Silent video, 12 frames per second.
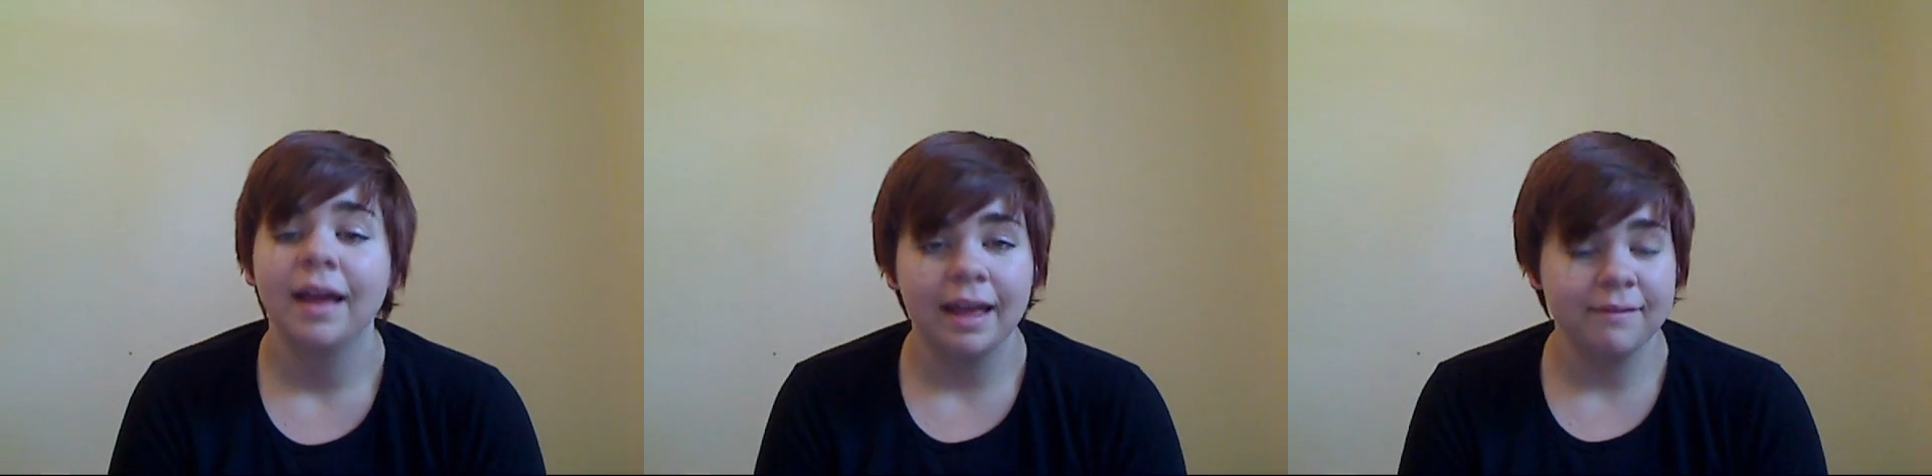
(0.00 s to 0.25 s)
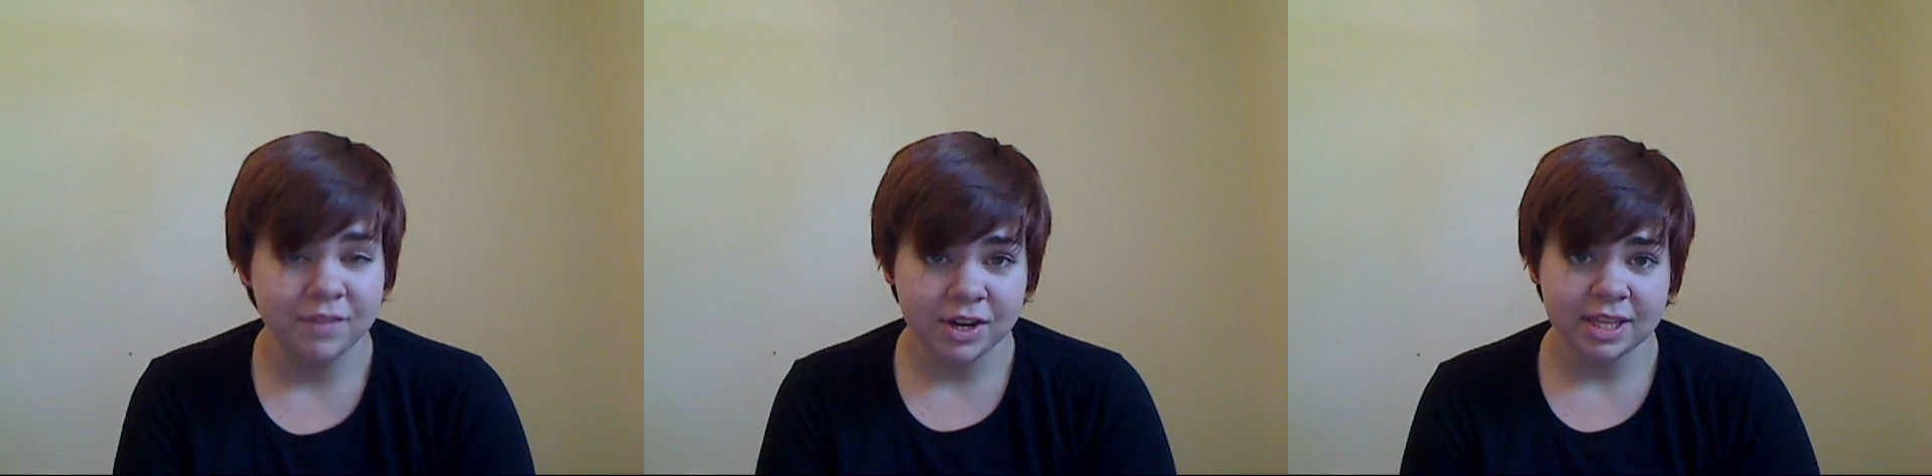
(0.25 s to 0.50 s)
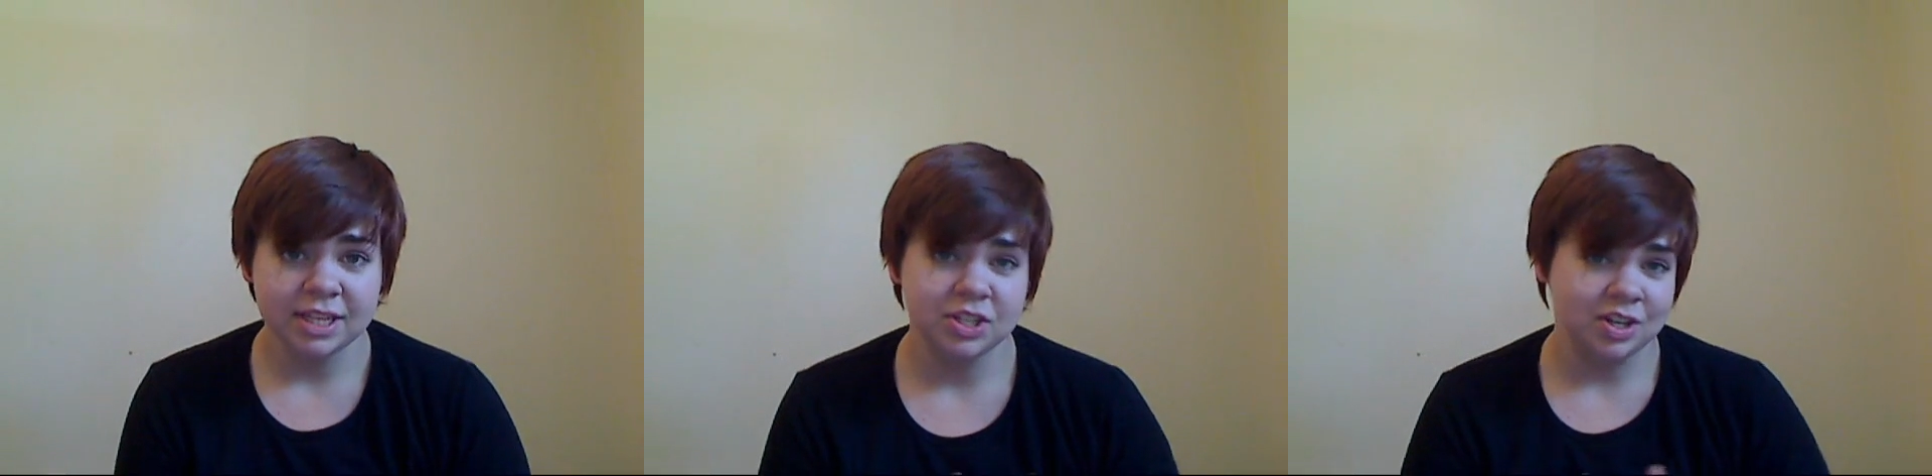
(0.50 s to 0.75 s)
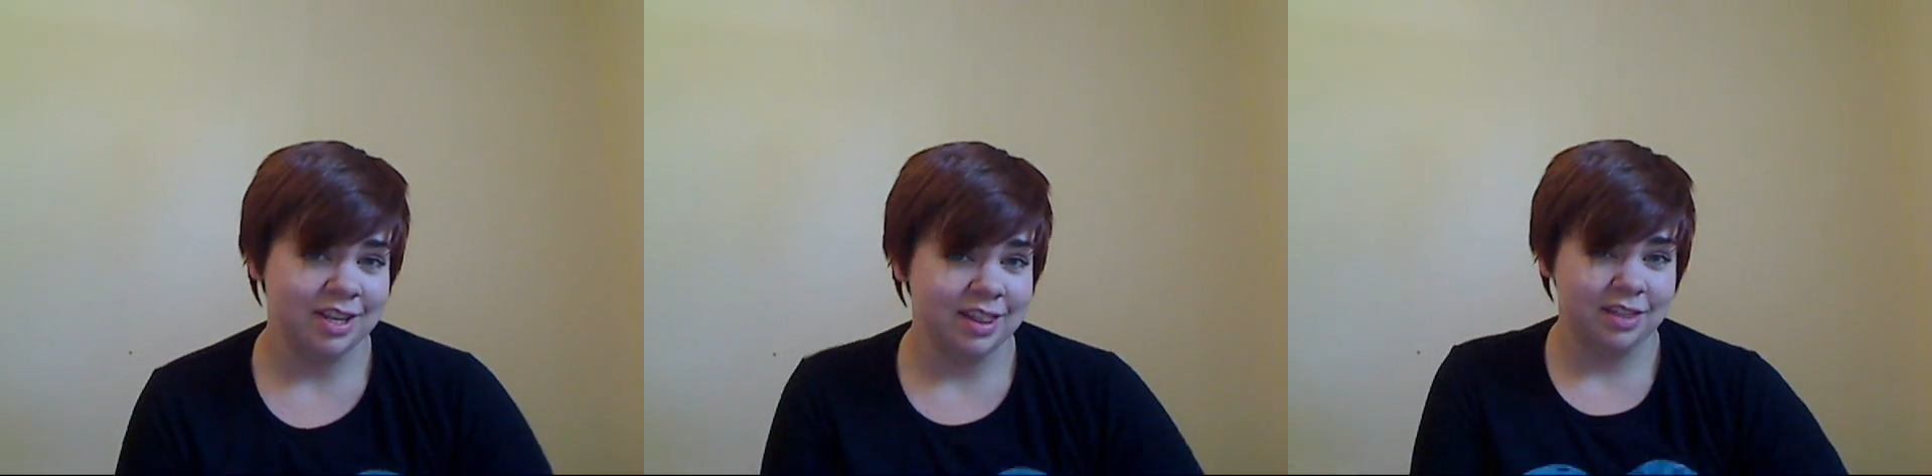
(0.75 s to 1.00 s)
I'm fairly
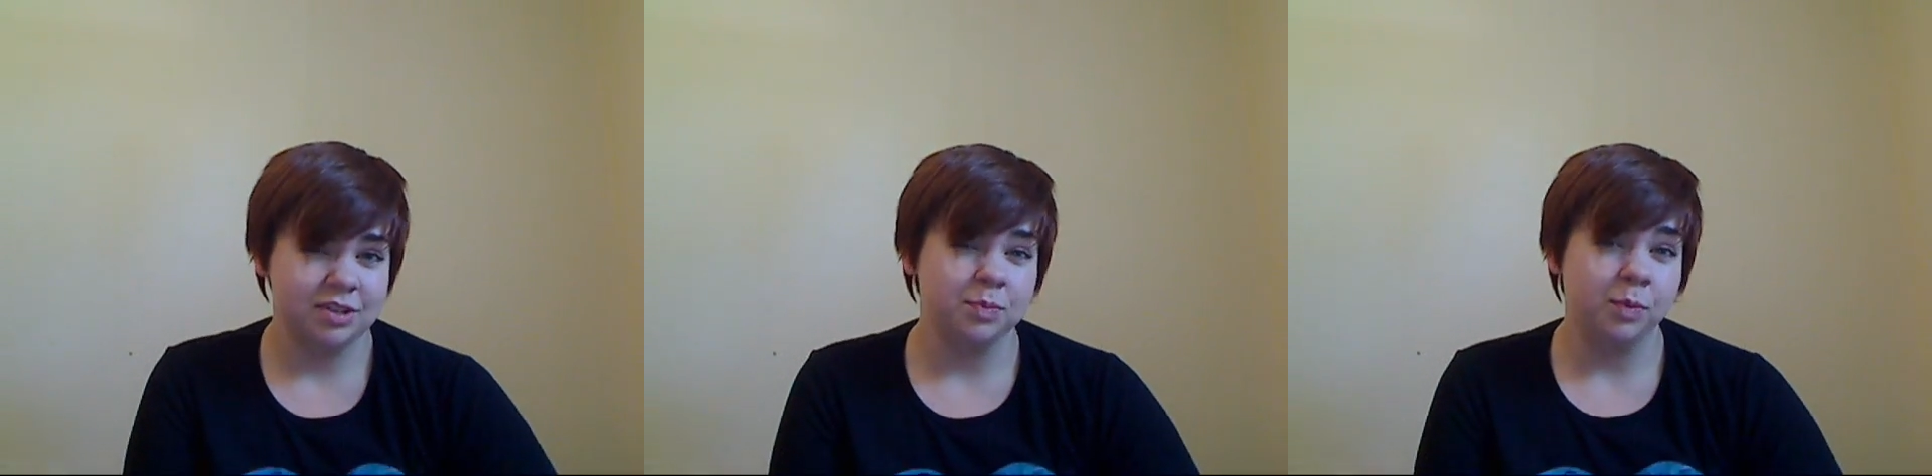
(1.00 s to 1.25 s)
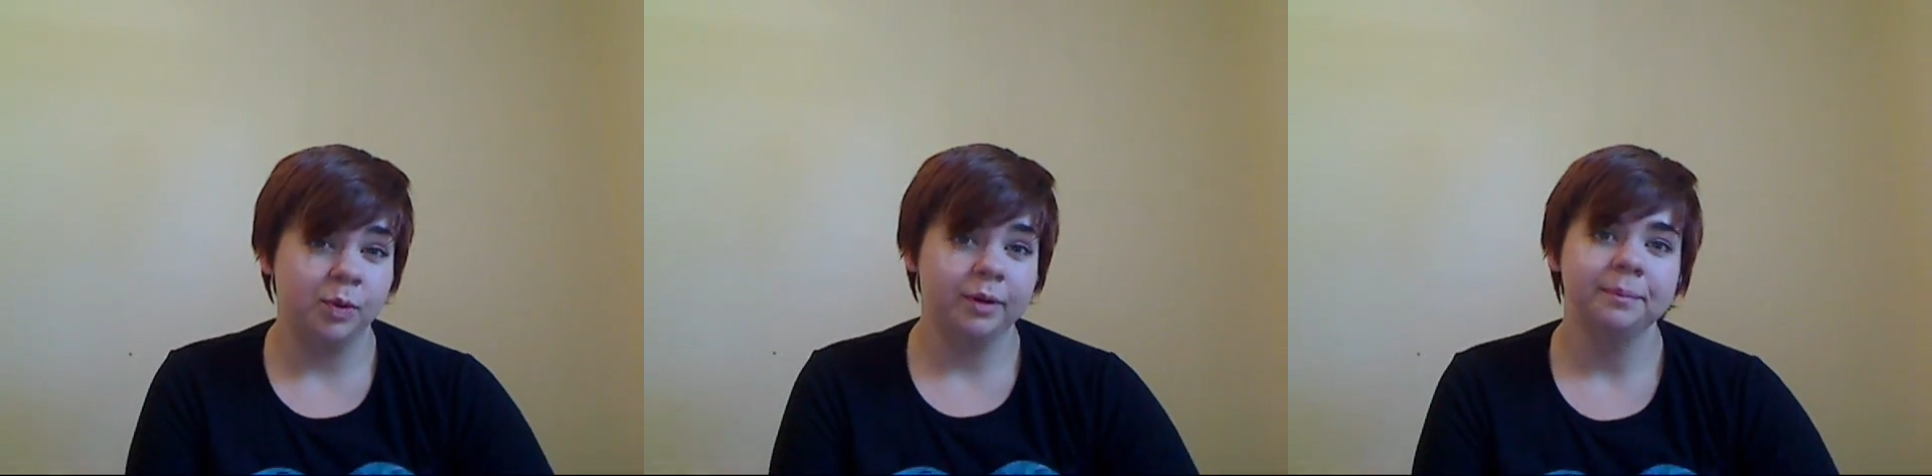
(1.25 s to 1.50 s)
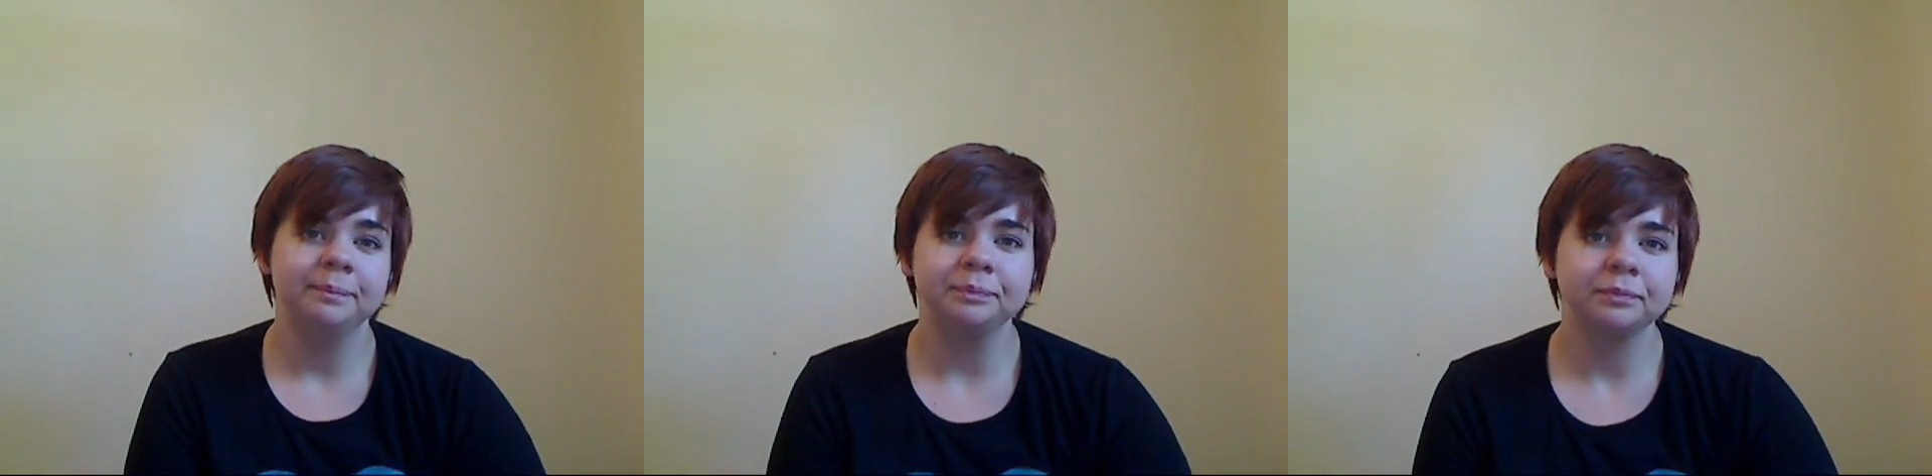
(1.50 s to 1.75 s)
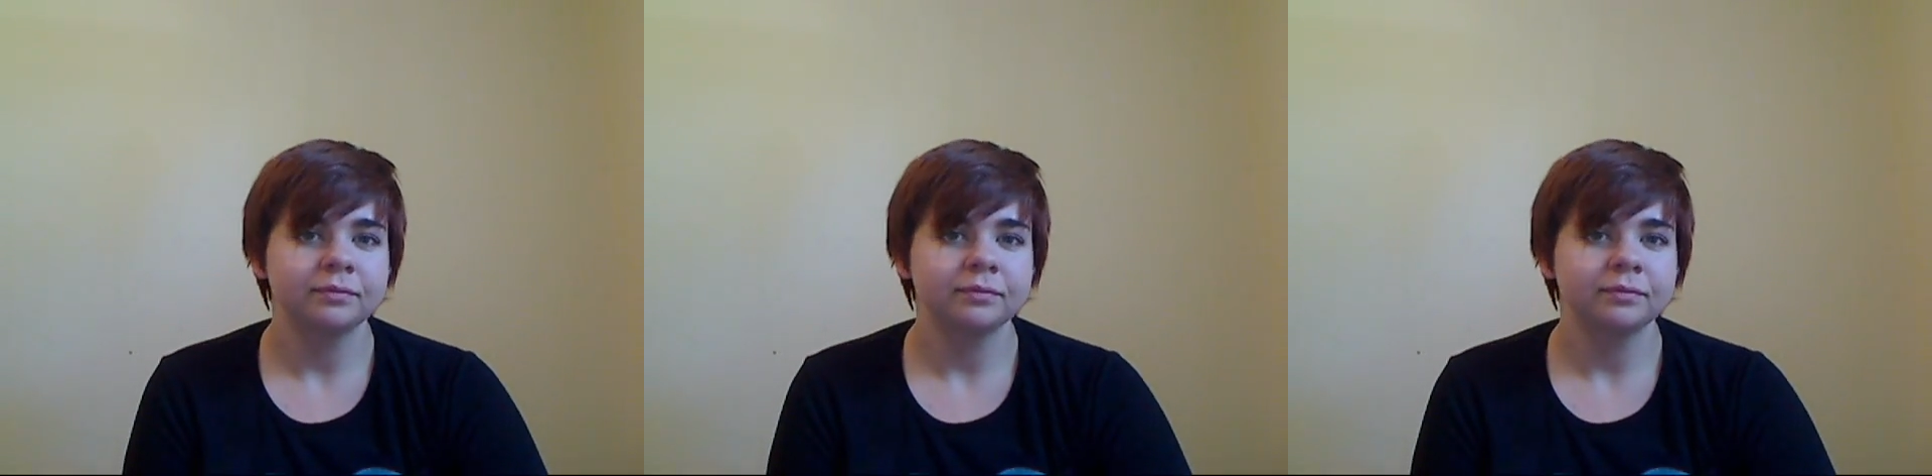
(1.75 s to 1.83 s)
certain that there's more,